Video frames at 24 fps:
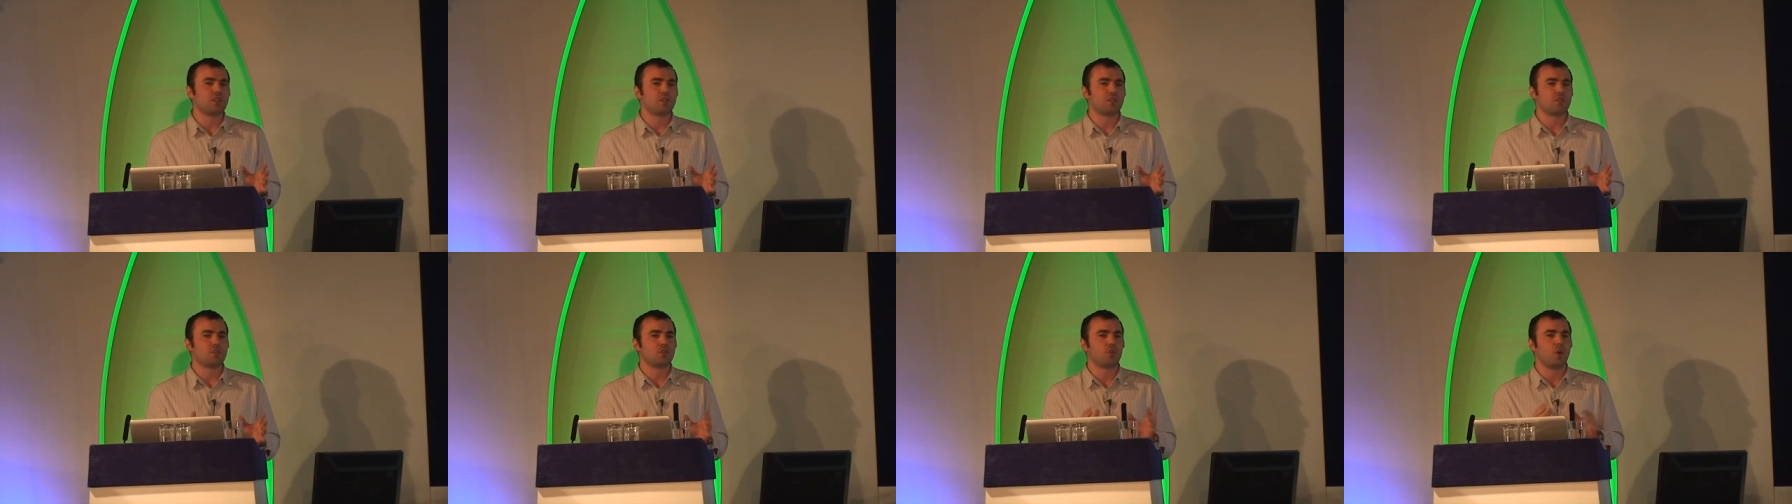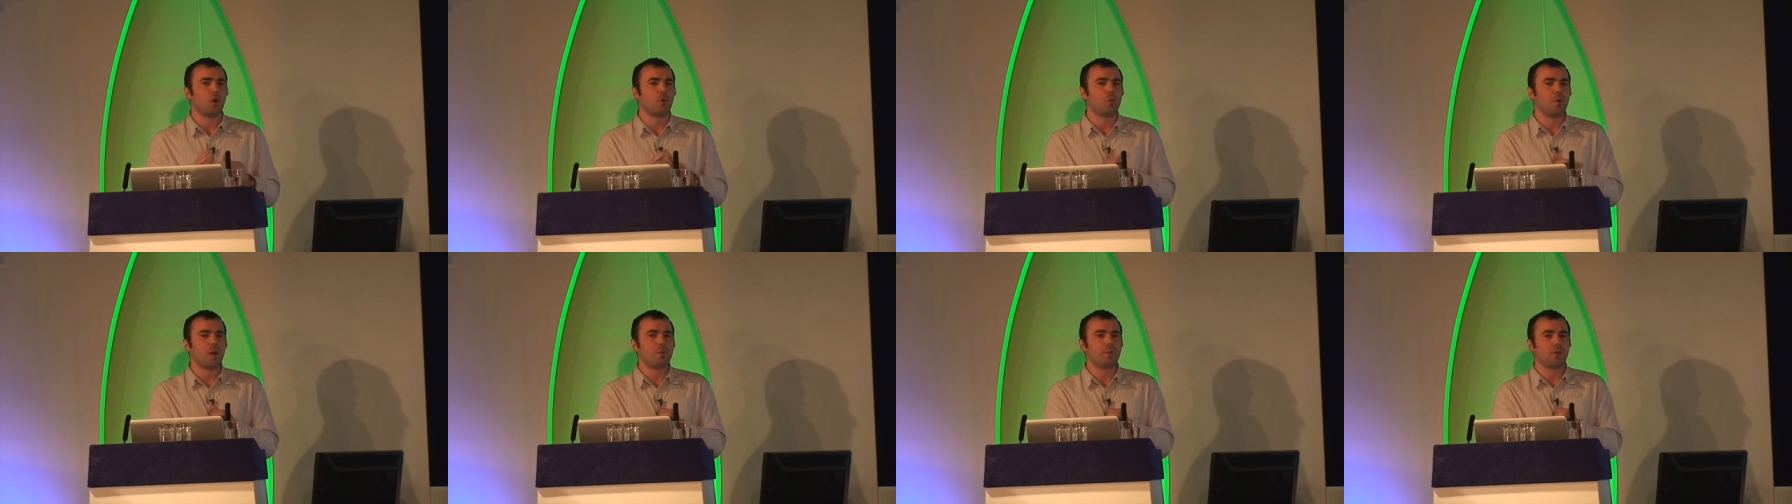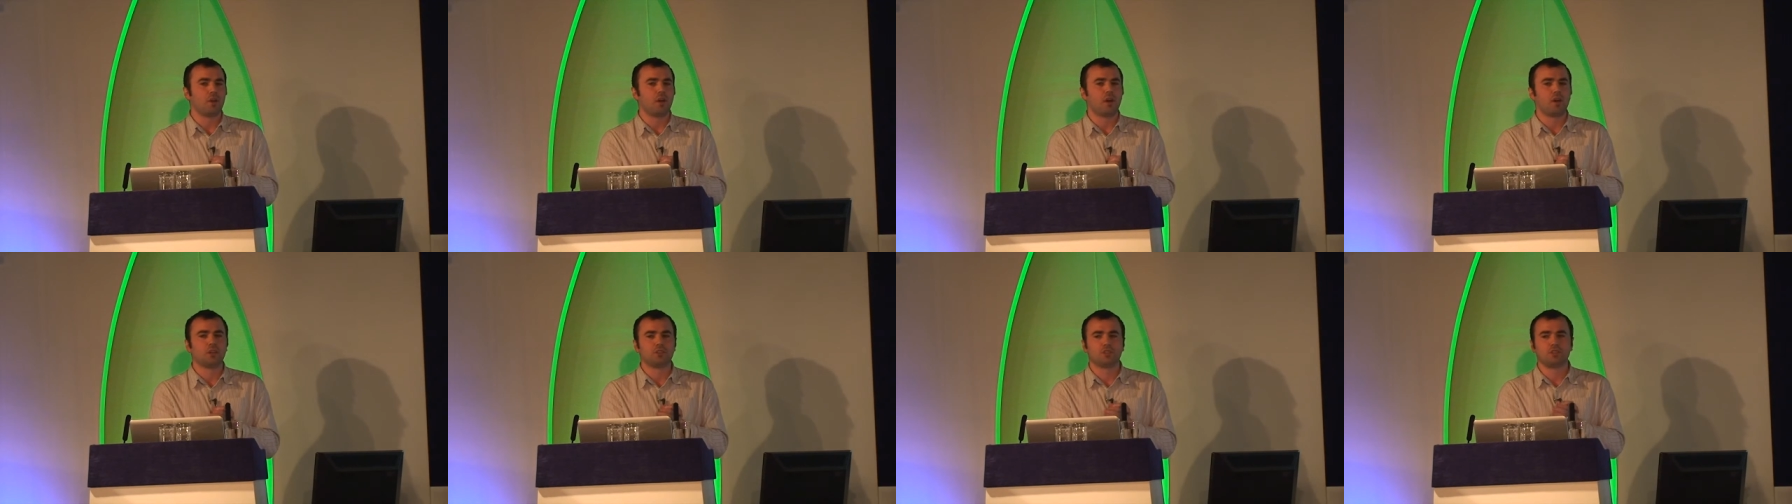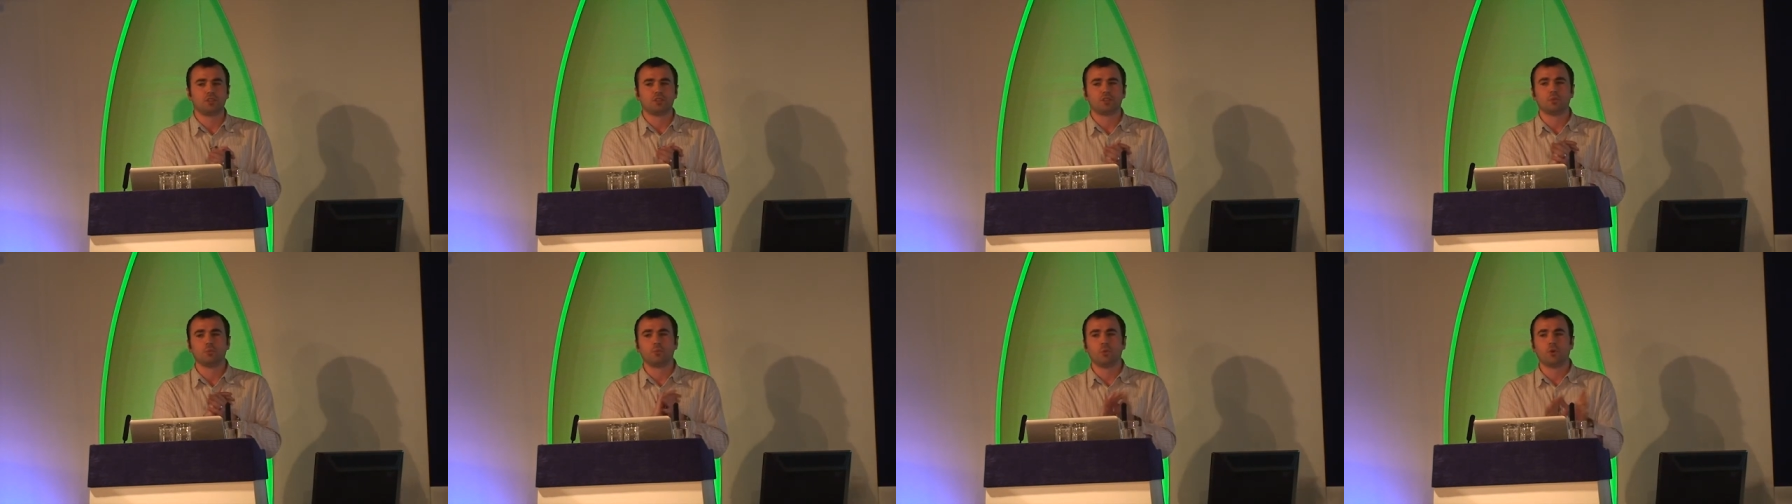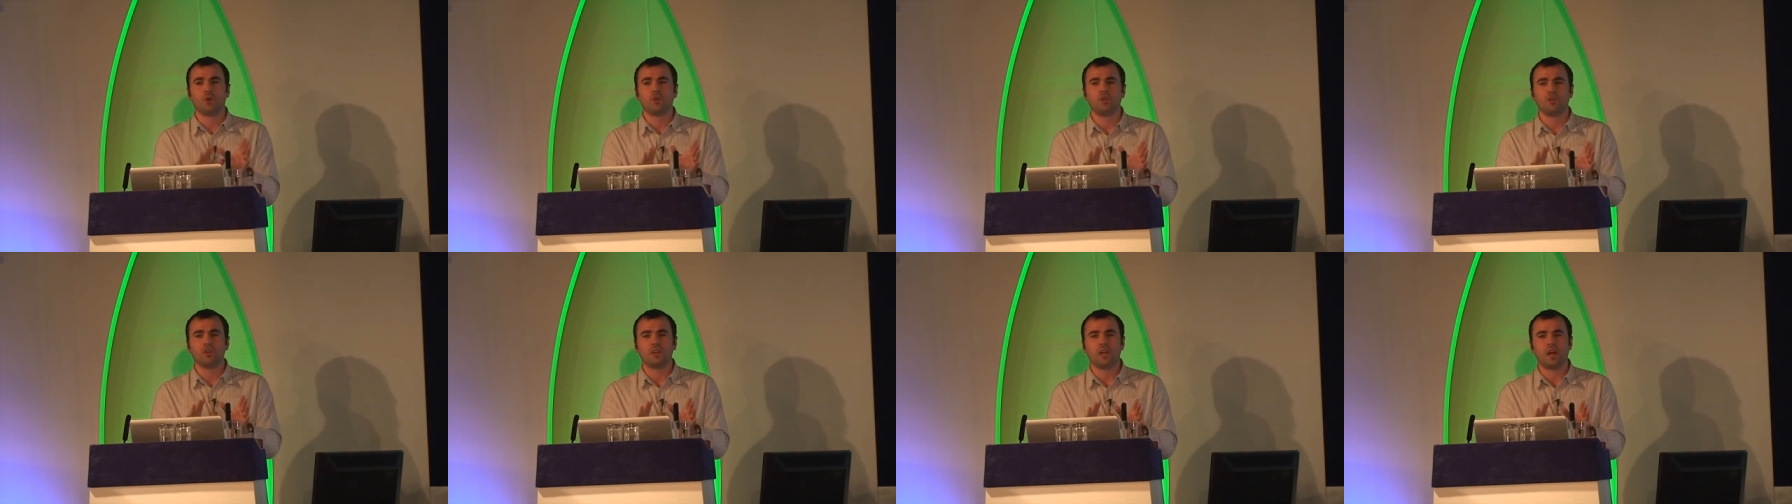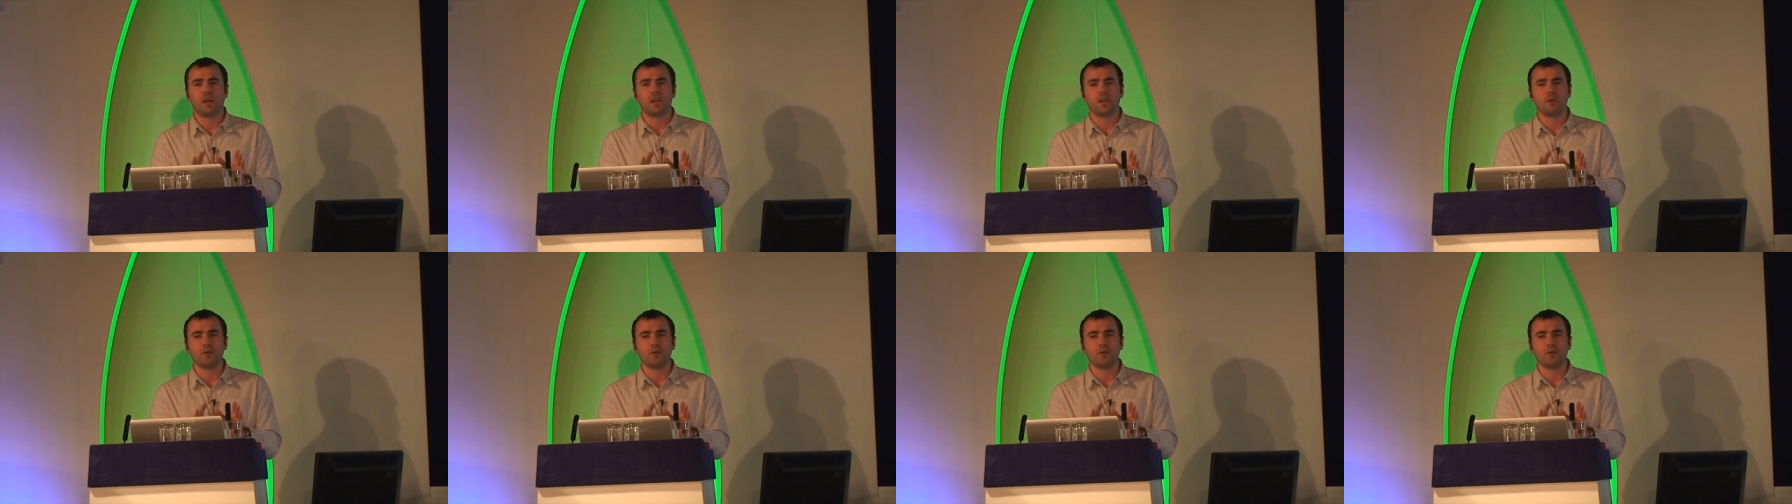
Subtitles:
This is not a webinar, so just to warn you now,